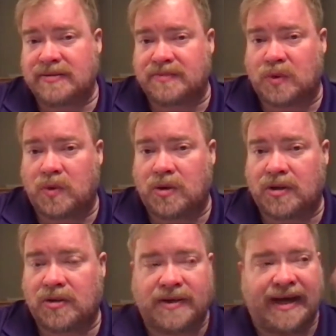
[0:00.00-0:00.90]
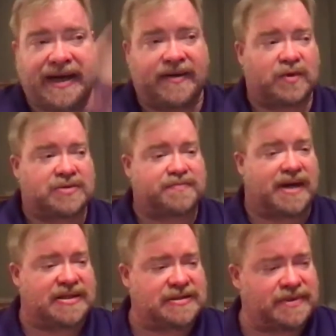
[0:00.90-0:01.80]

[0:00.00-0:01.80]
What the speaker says: more negative responses,